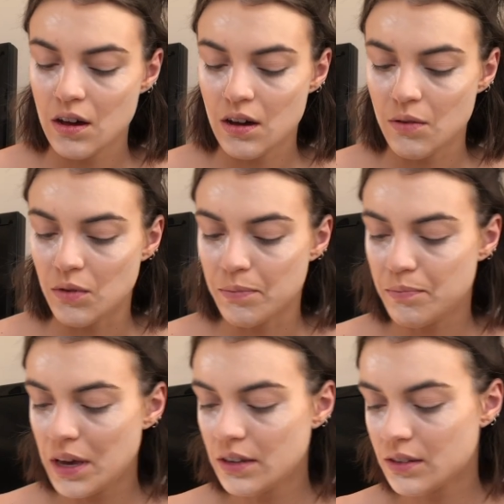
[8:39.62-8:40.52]
And we're
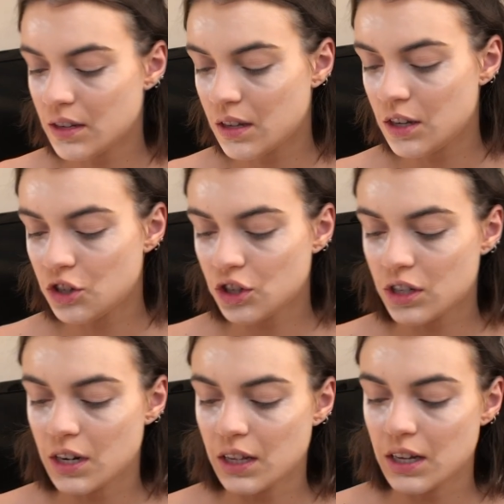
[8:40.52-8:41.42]
basically
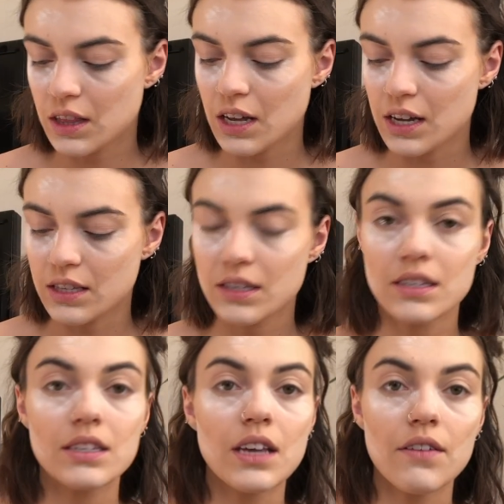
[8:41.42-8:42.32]
just gonna let that
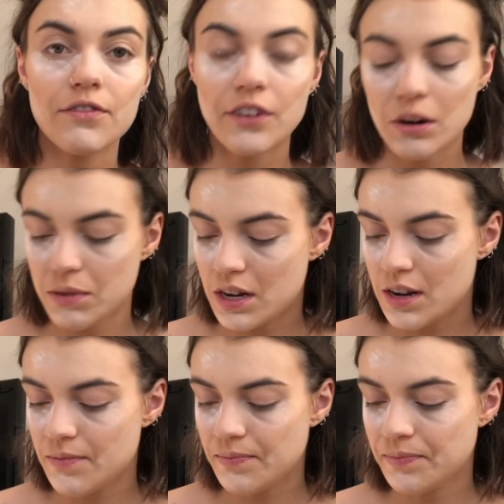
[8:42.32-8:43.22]
sit for a minute.